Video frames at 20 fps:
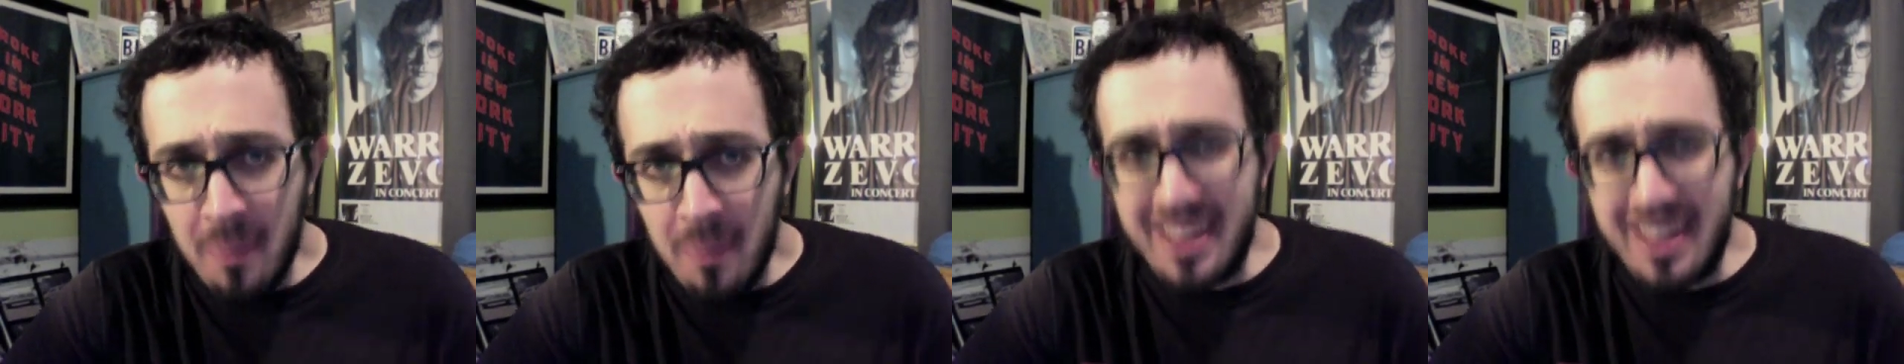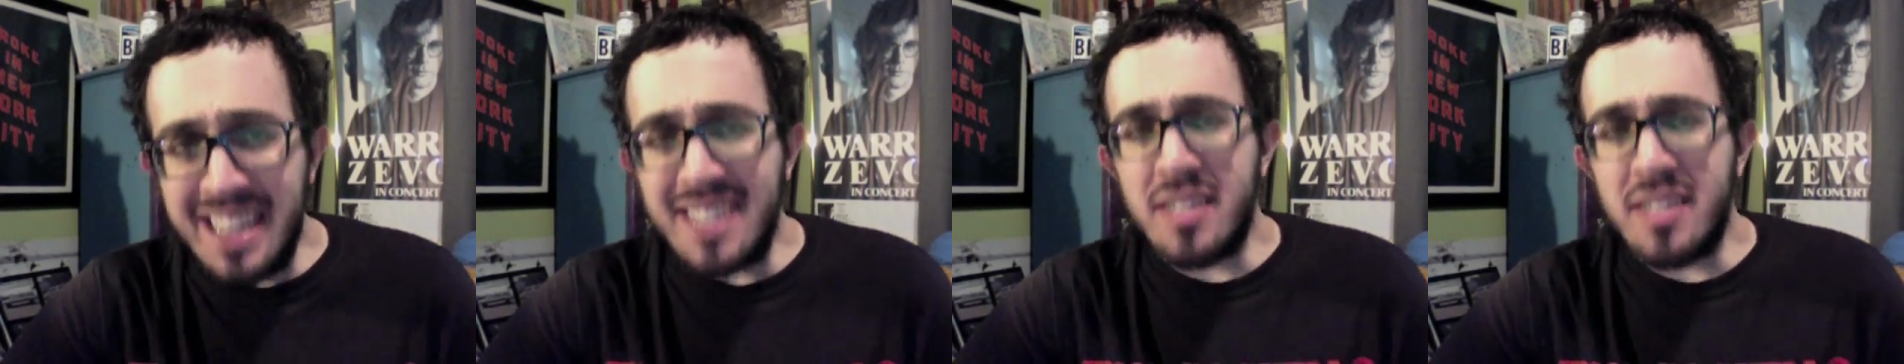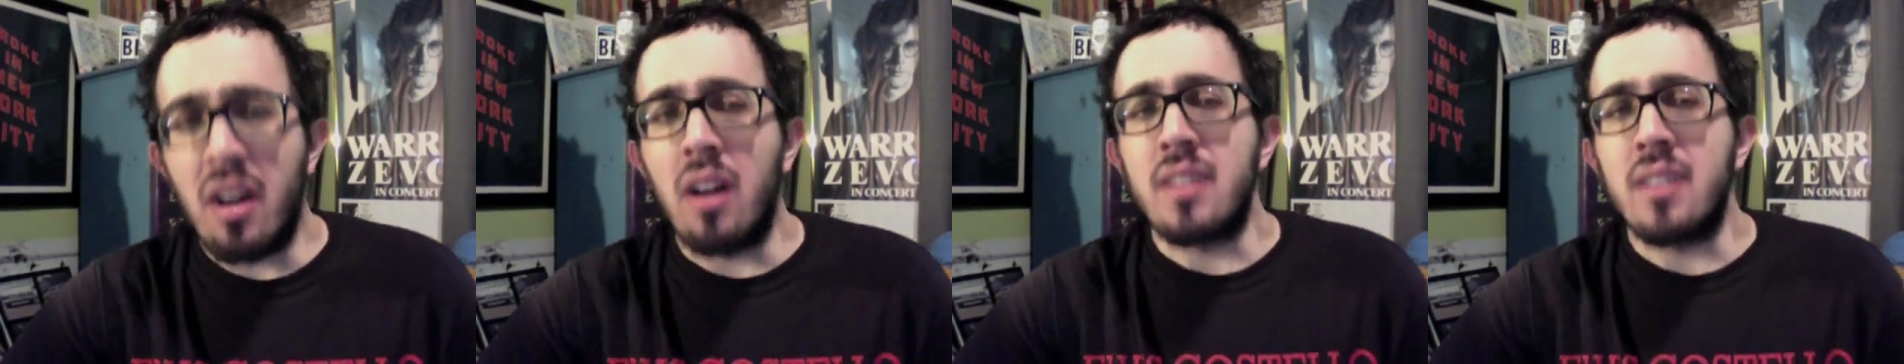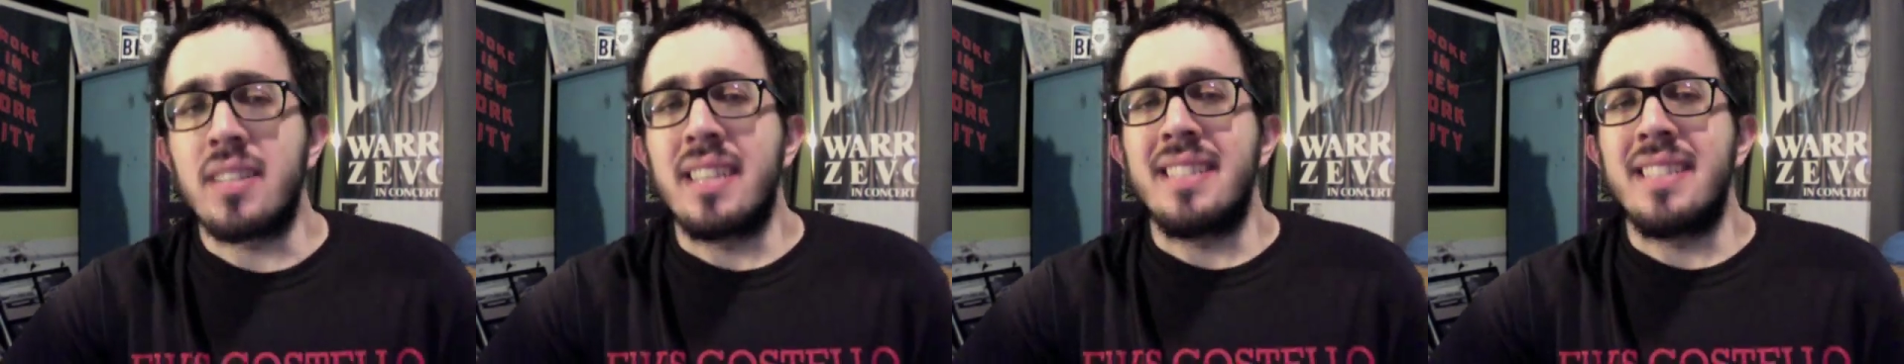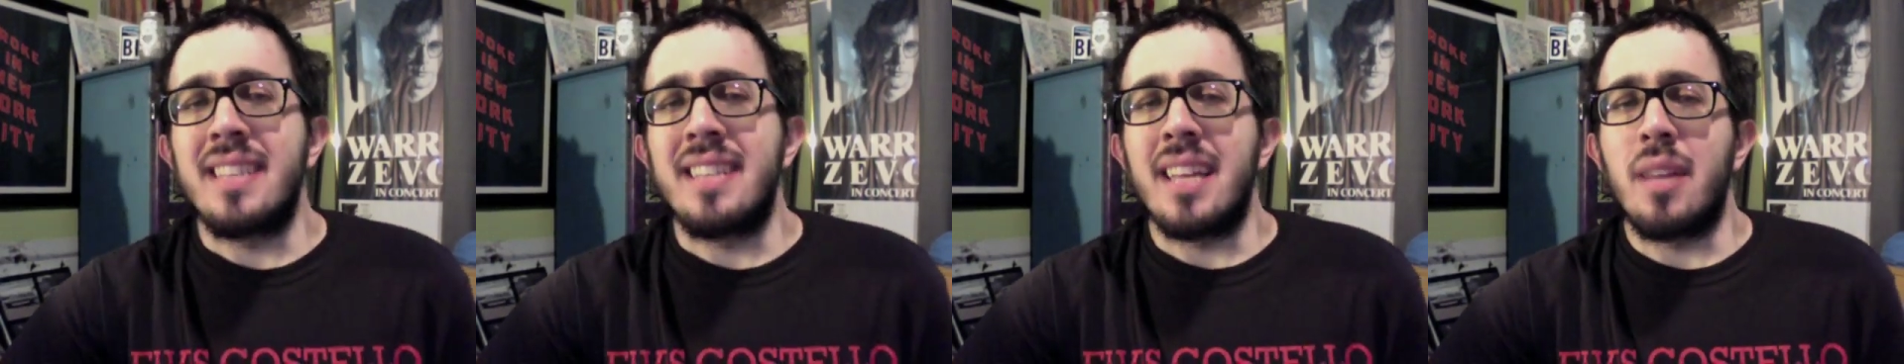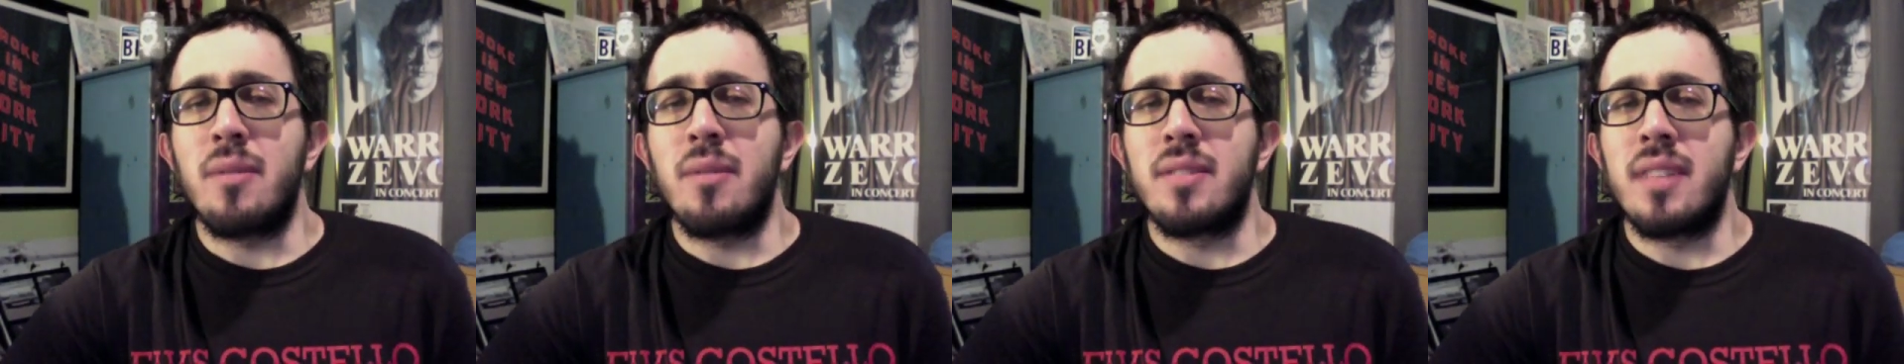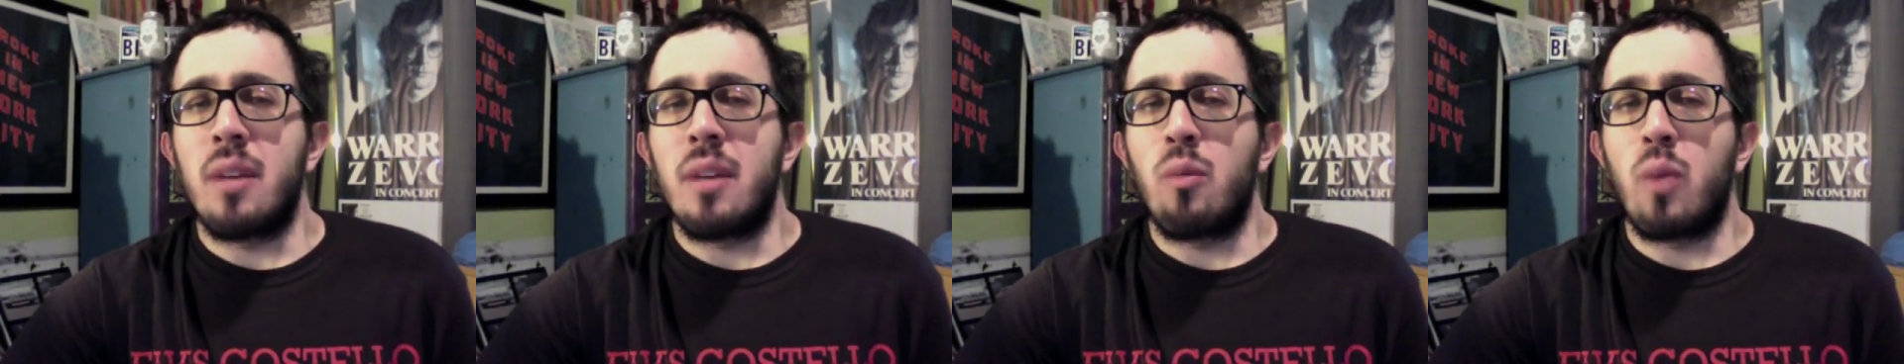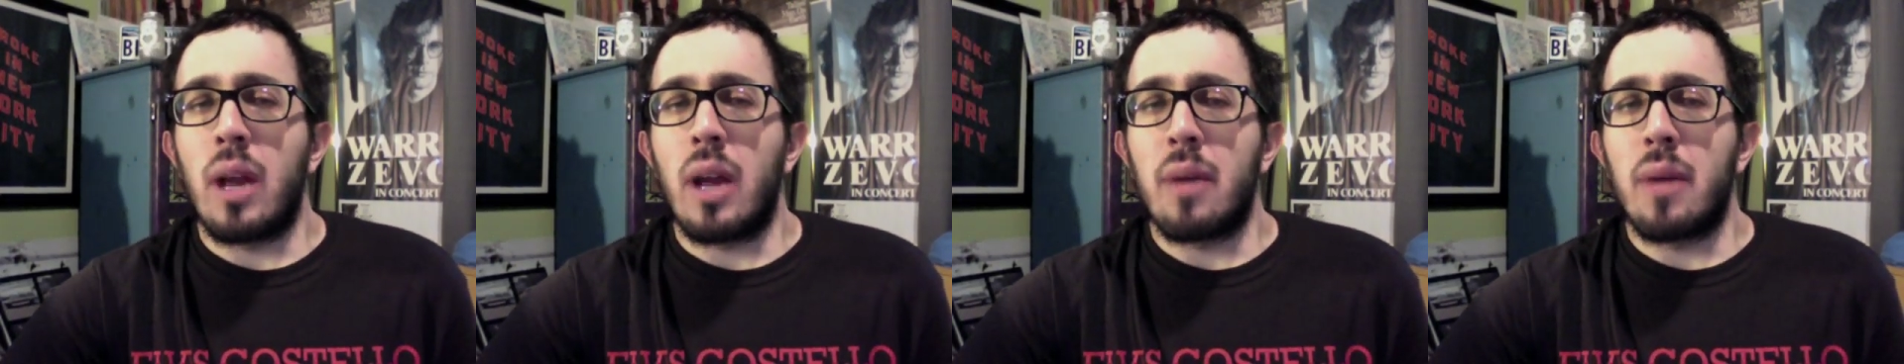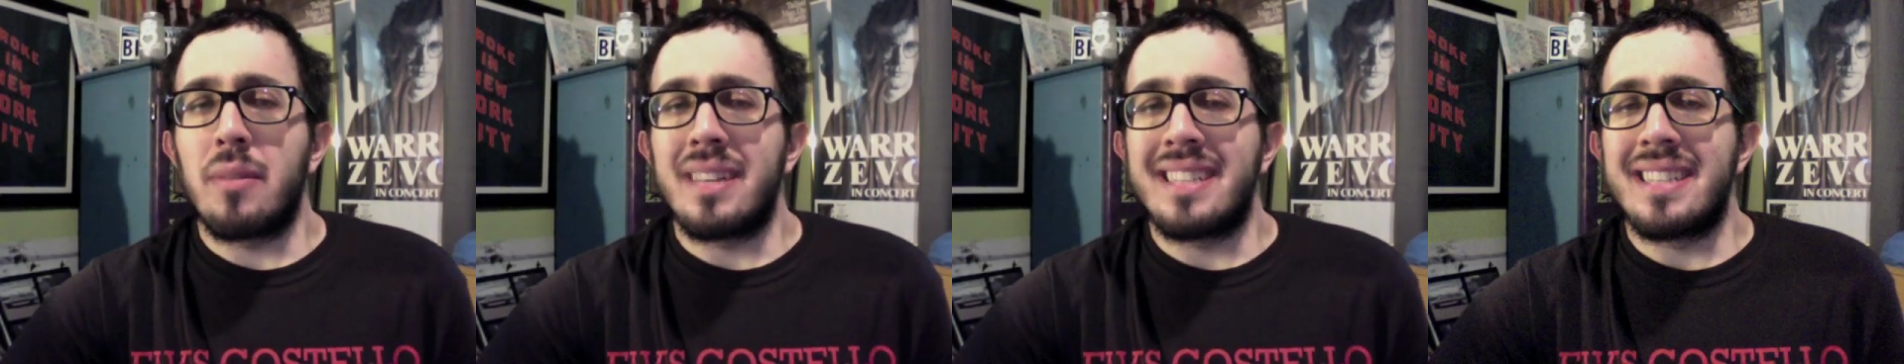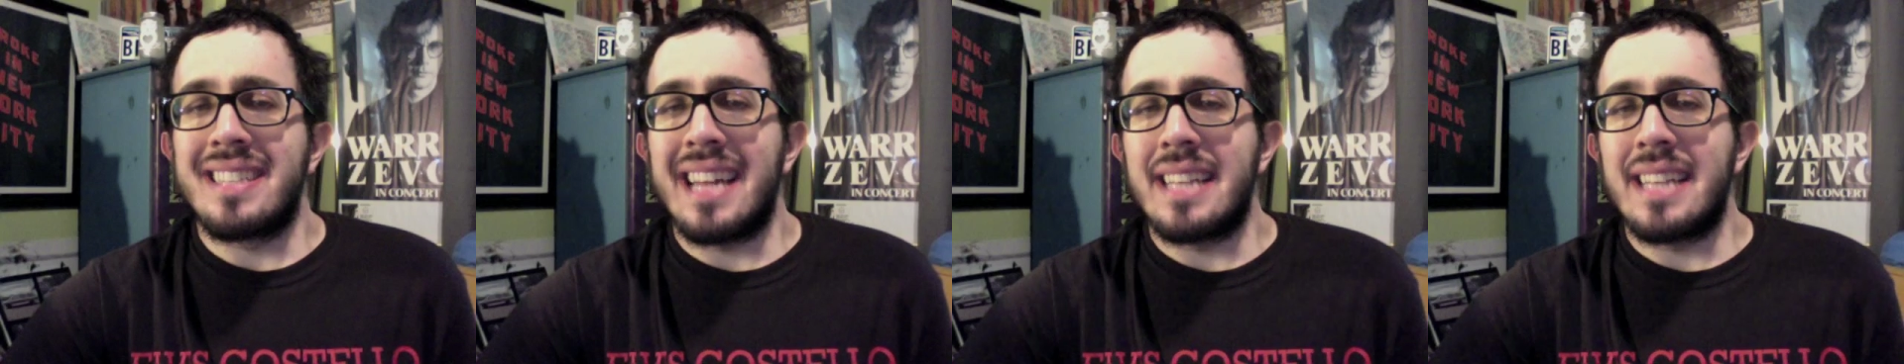but these songs continuously ring
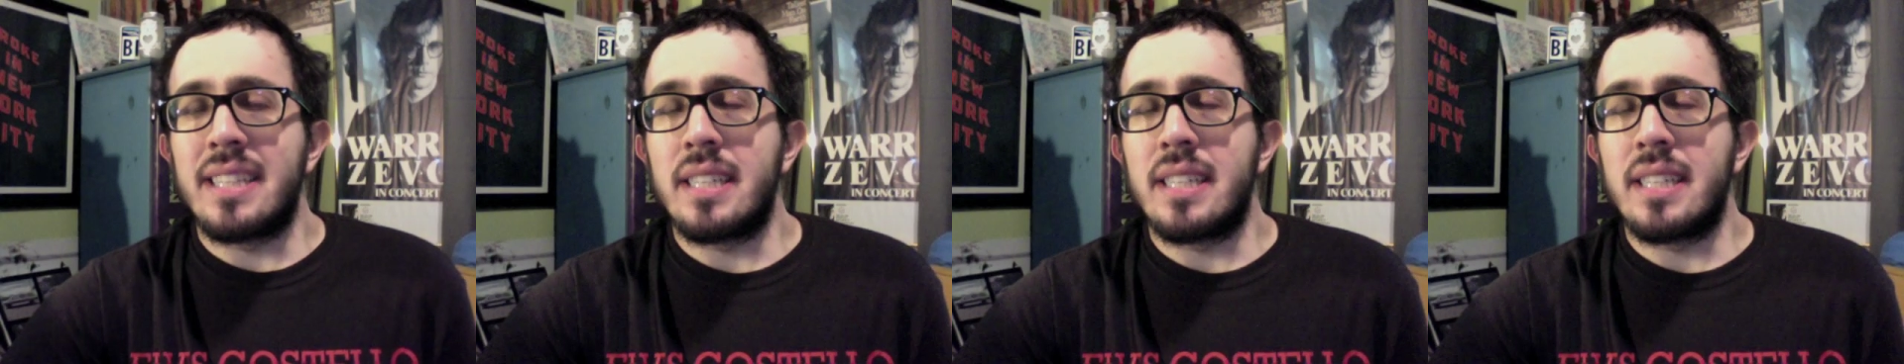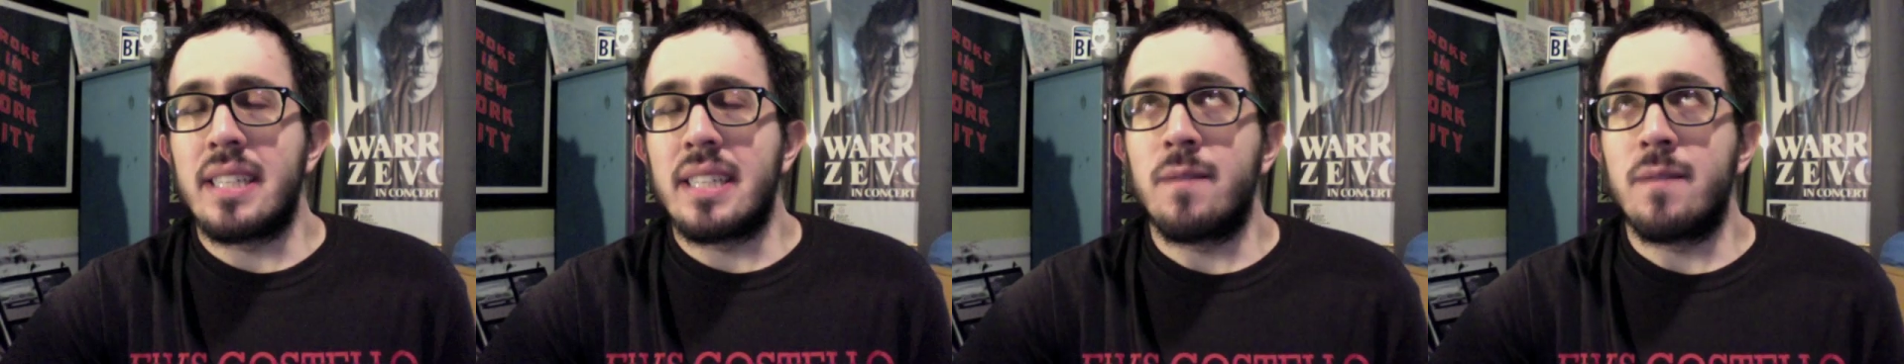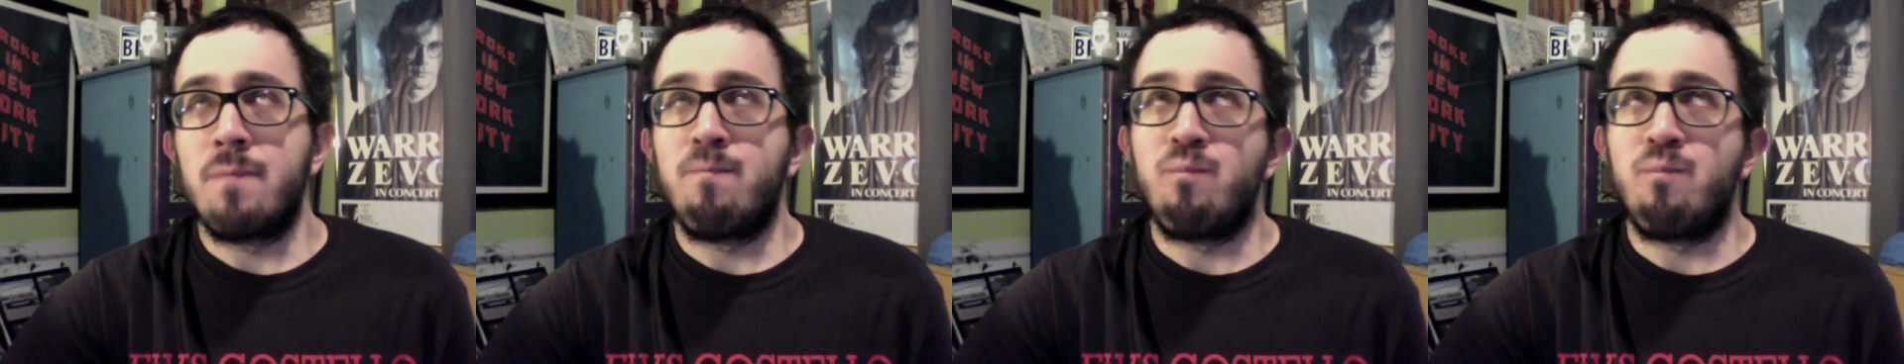with a sense of